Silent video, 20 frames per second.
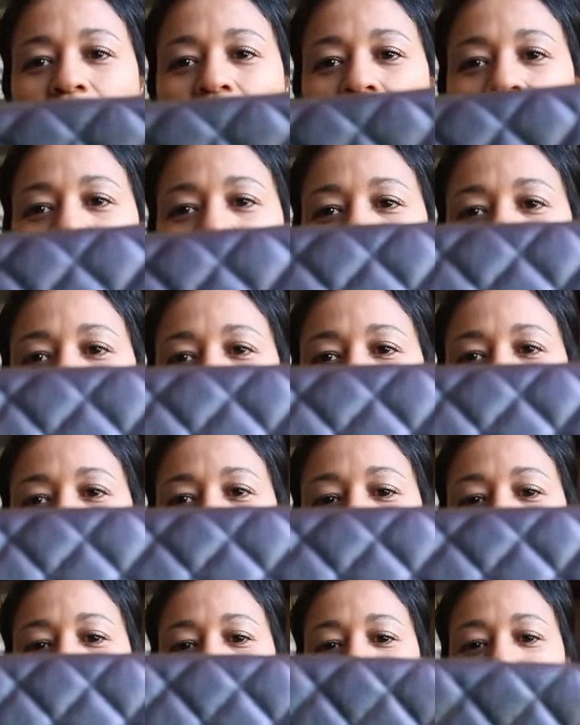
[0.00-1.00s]
are in
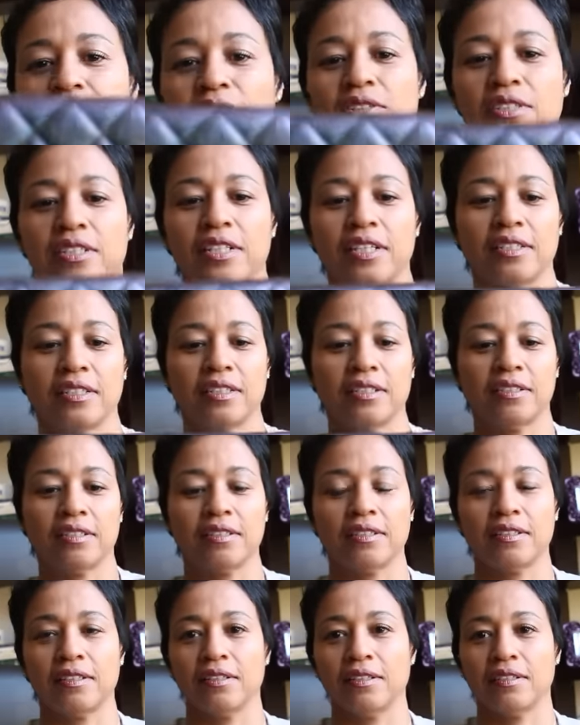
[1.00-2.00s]
that iridescence.